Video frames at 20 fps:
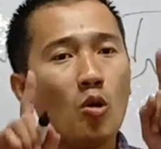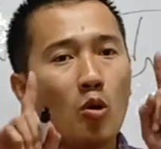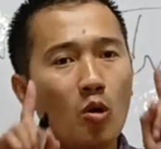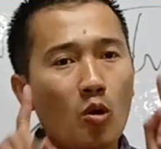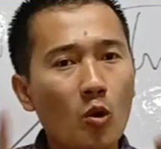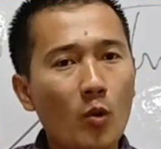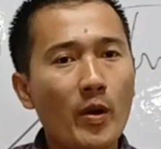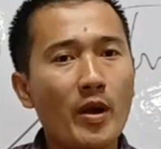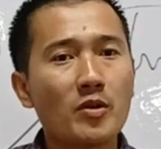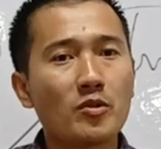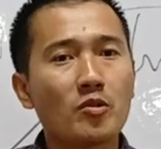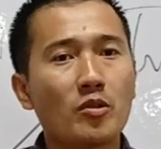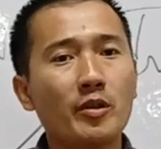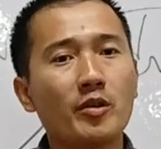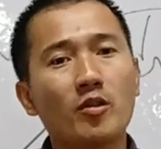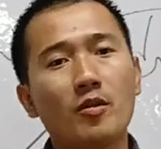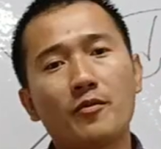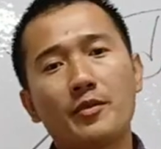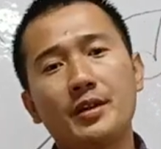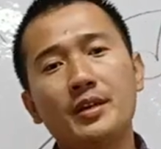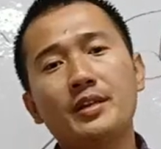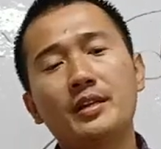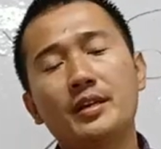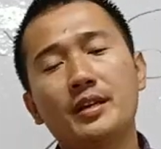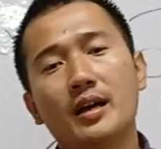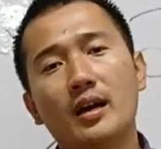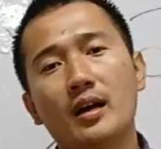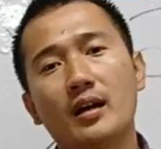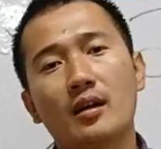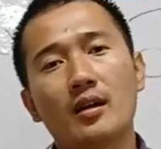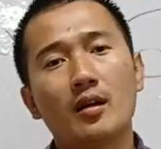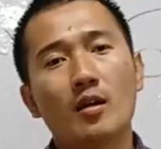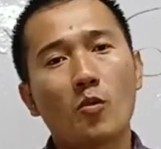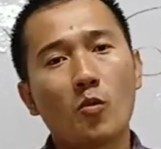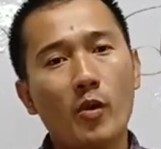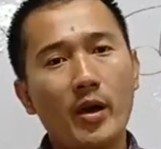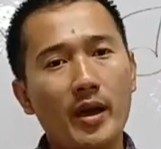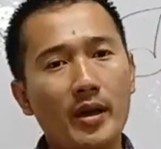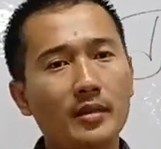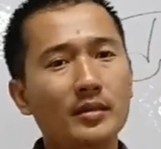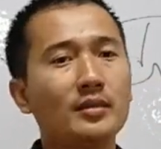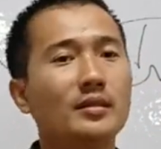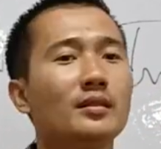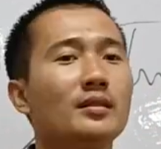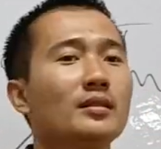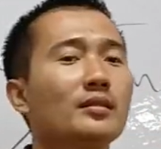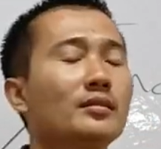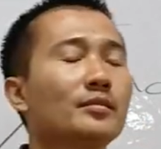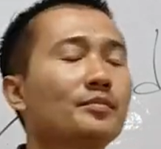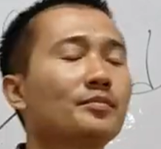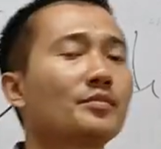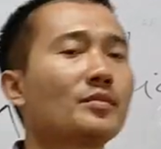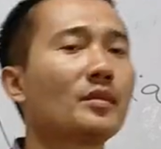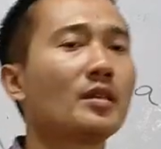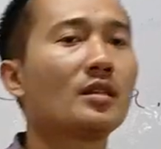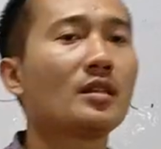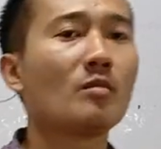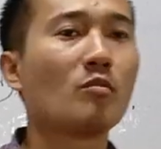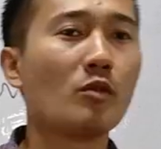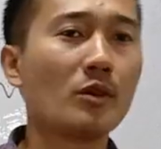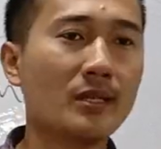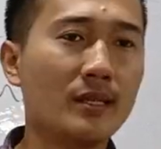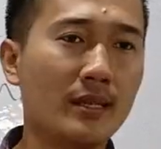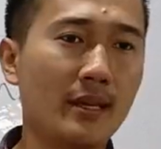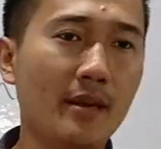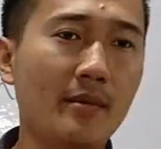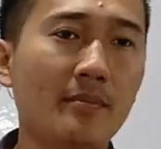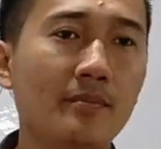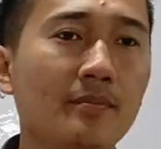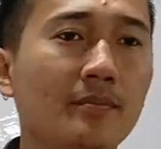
who were ruling over India when the Muslim